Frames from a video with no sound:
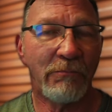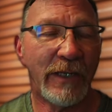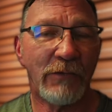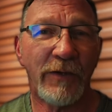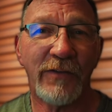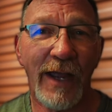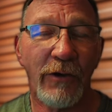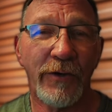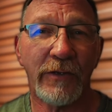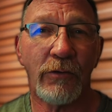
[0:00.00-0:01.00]
being
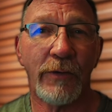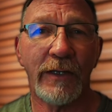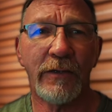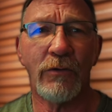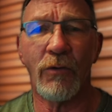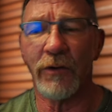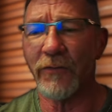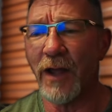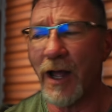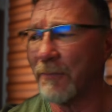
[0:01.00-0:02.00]
retired in Korea
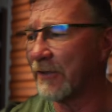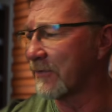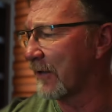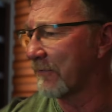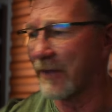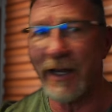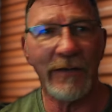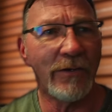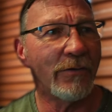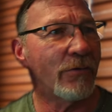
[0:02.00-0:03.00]
or the hobby stuff that
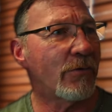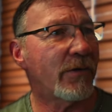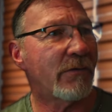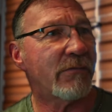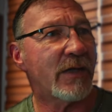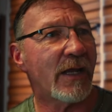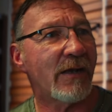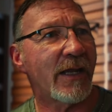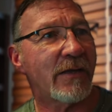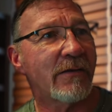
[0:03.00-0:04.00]
I do and
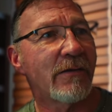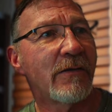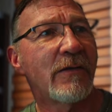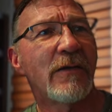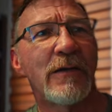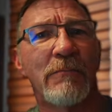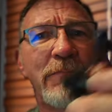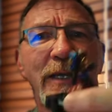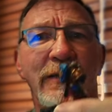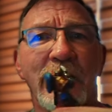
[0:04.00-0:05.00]
kind of like
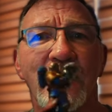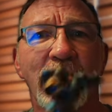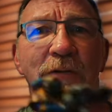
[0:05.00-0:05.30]
painting these